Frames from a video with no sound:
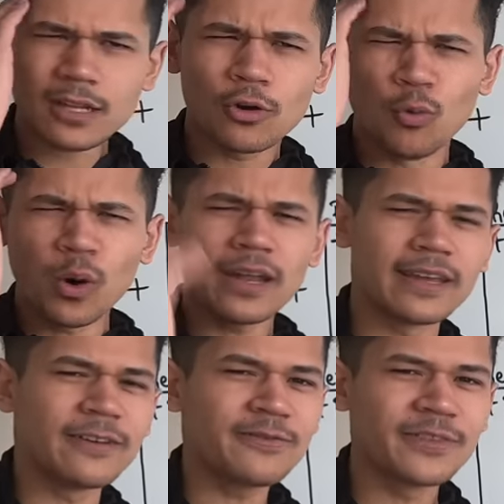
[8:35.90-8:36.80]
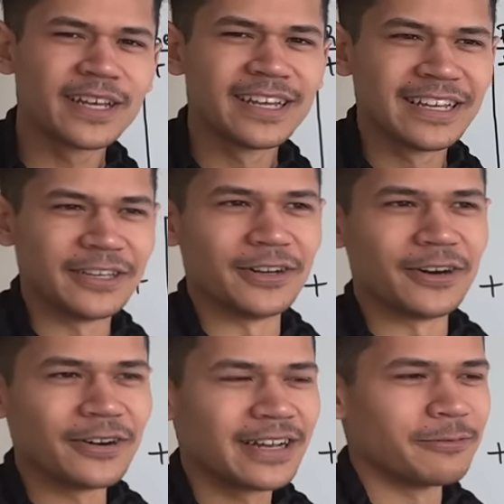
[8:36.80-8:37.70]
what if, you
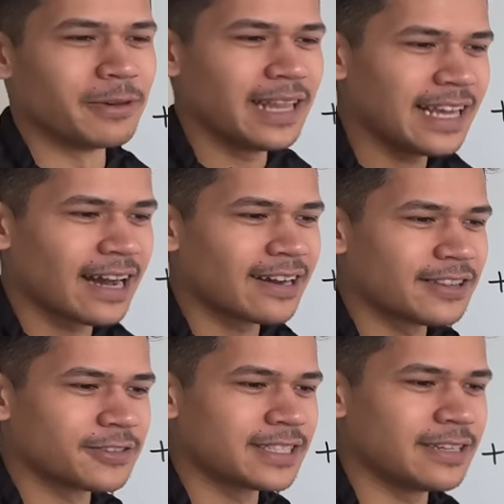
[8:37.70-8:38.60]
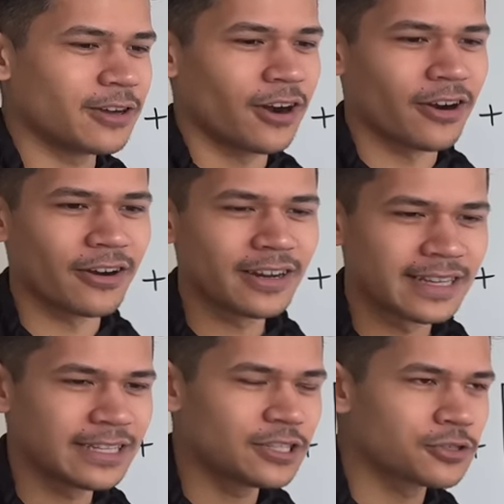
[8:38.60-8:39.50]
know, when they got in their seat car and
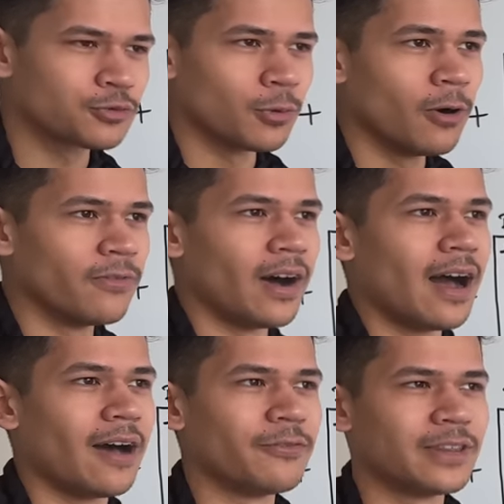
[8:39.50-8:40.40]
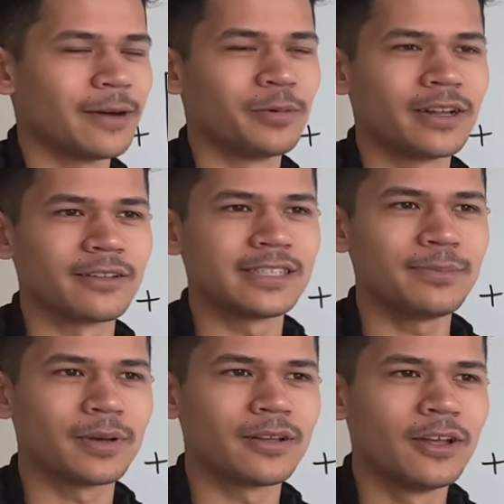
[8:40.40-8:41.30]
they just drove off without putting on their
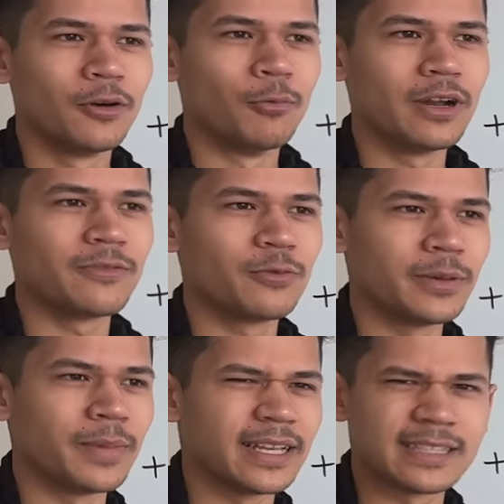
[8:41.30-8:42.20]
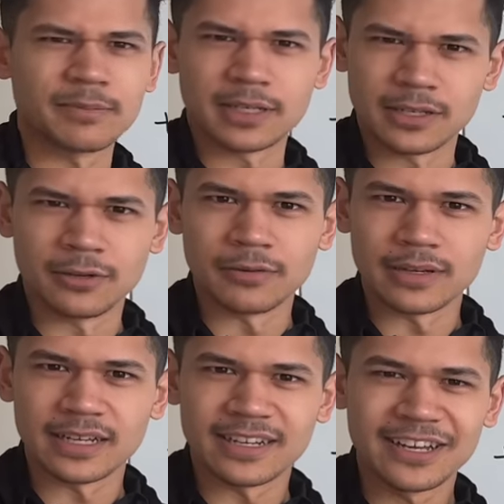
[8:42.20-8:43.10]
seatbelt, what if we made something
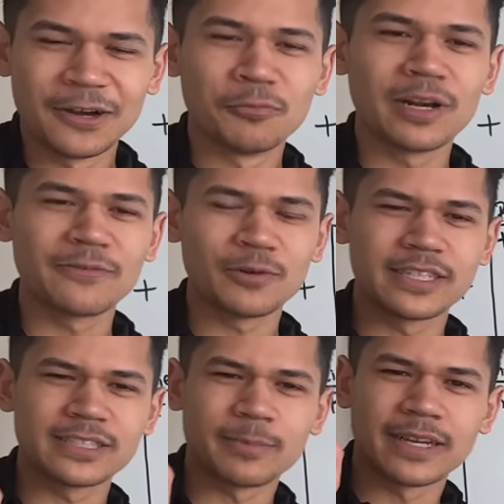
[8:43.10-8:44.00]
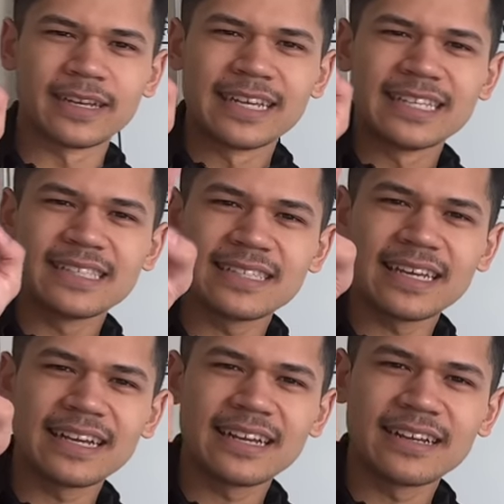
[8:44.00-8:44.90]
annoying? What if we just made it
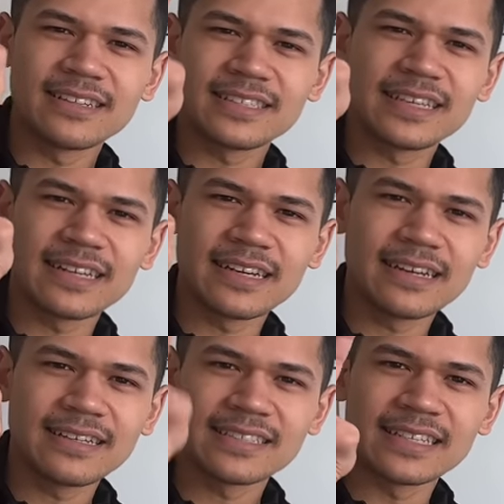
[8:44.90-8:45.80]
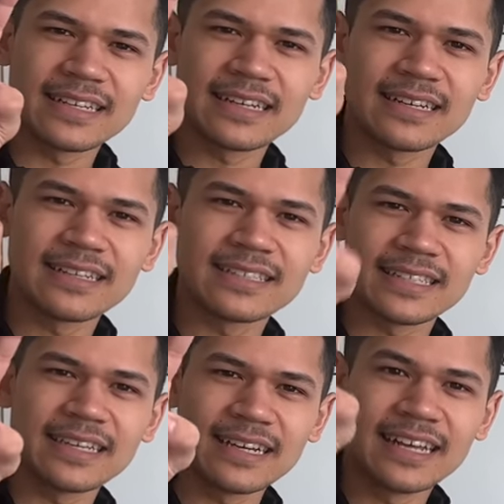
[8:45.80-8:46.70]
ding, ding, ding,
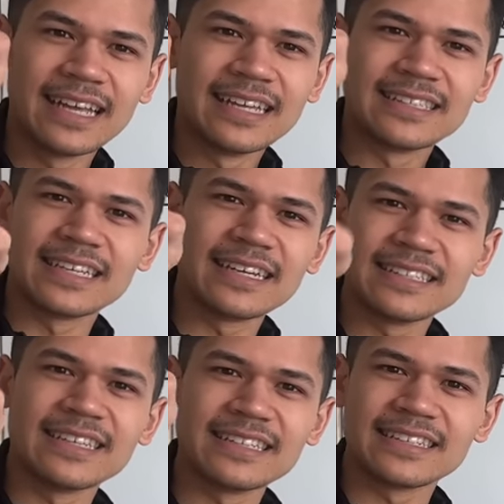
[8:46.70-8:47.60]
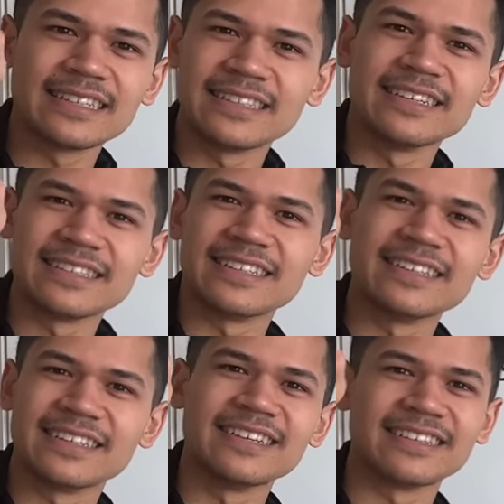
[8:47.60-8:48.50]
ding, ding, ding, ding, ding,
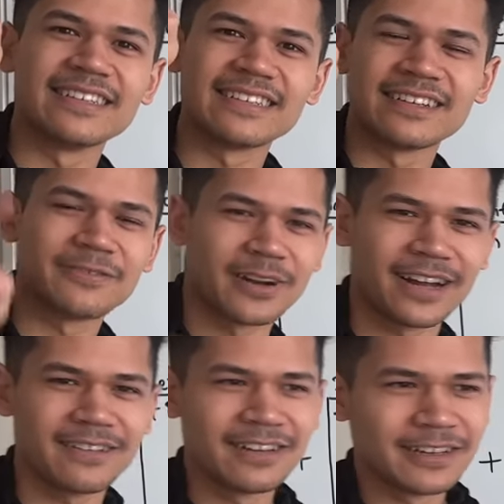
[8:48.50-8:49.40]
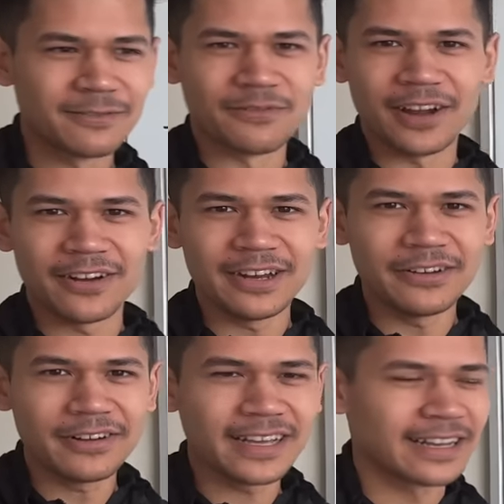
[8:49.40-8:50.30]
ding, ding, ding, ding, right? Very
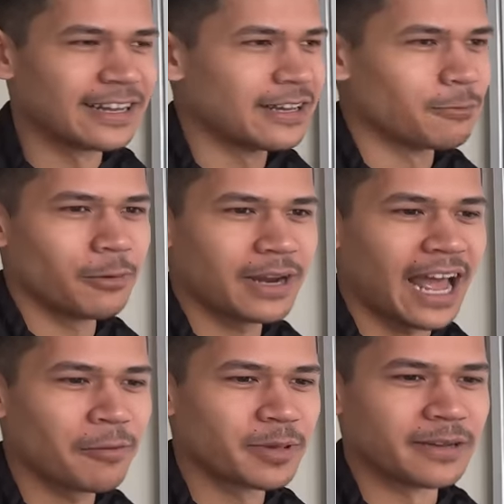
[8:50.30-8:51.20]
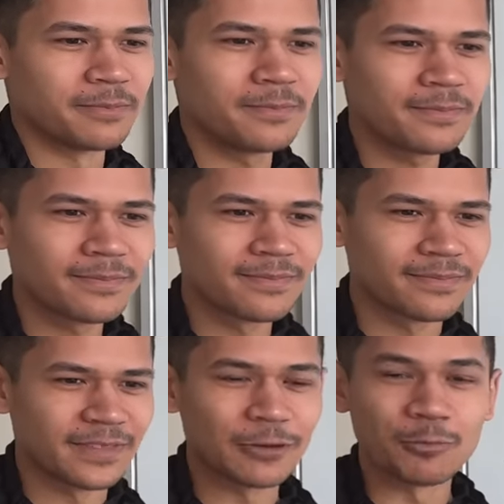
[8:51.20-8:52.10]
annoying. What would happen?
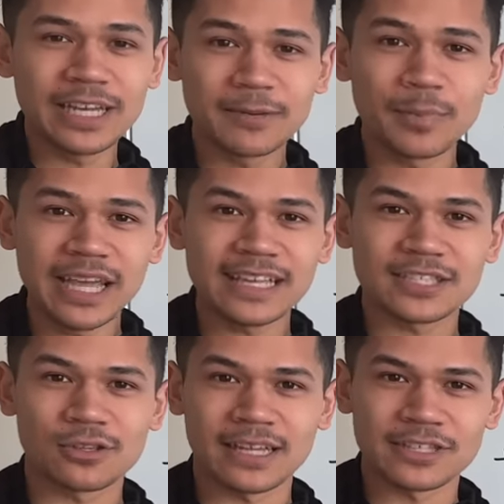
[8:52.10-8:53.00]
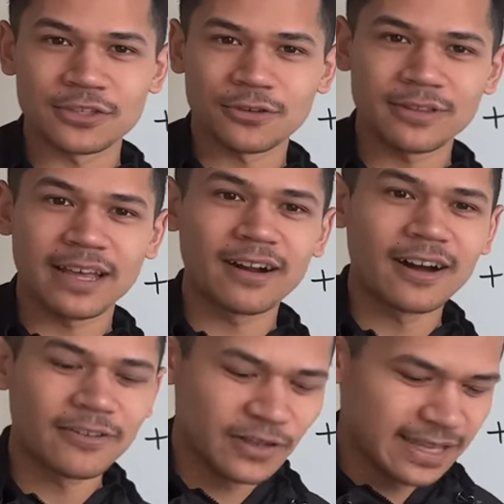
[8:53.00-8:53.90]
Hmm, we could make it so that to turn that
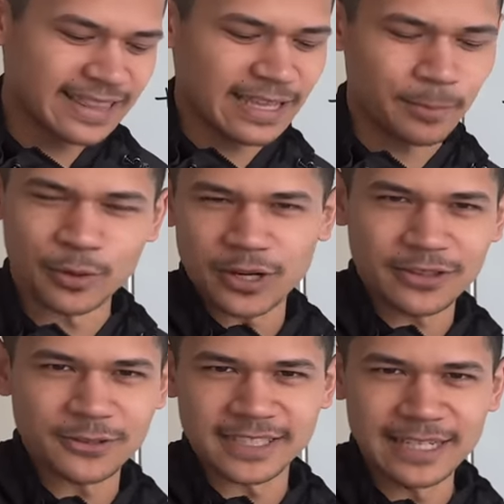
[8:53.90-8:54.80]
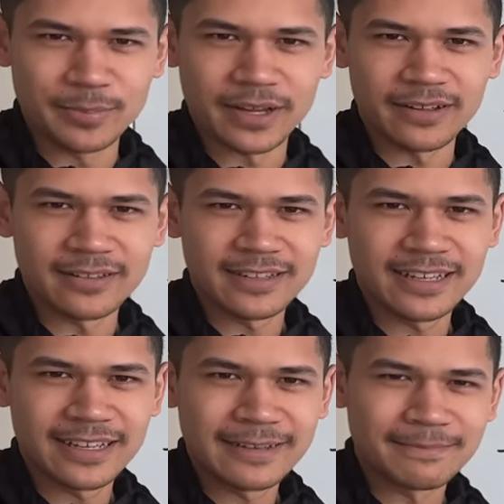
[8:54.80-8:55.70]
off, they put on their seatbelt.
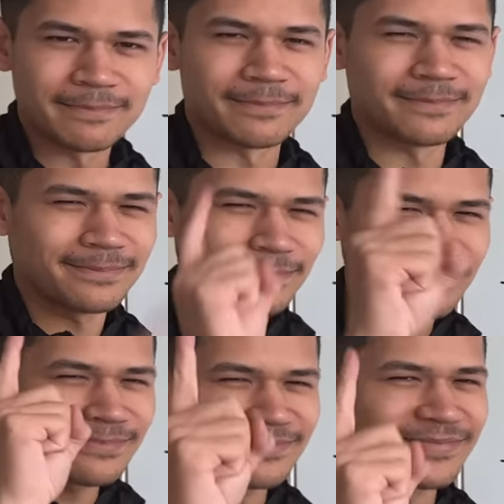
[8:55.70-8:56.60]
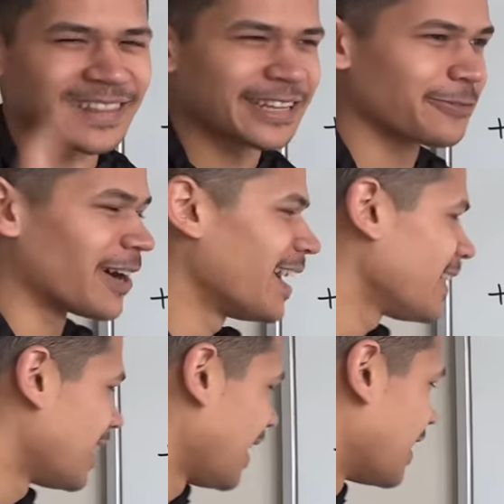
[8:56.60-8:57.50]
Hmm,
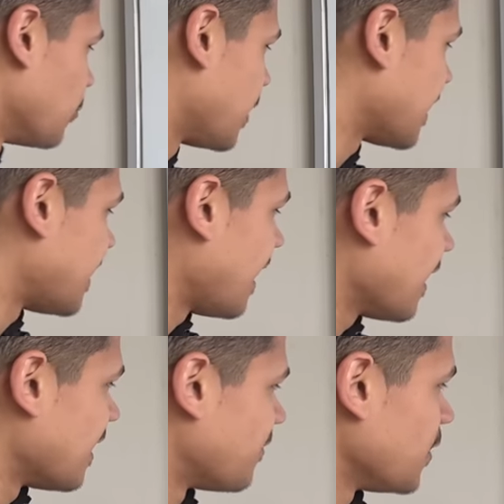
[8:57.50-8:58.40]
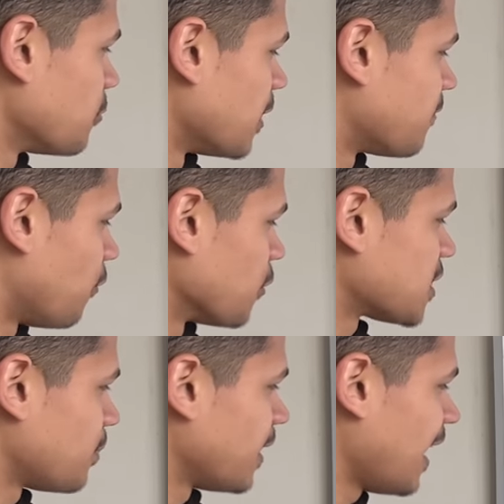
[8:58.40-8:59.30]
right? And then we can negatively reinforce
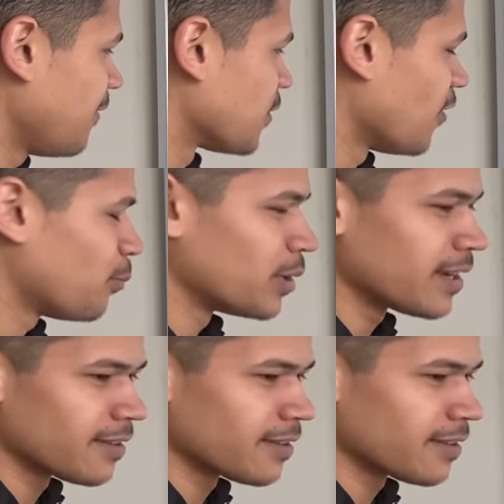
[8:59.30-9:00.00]
the behavior of putting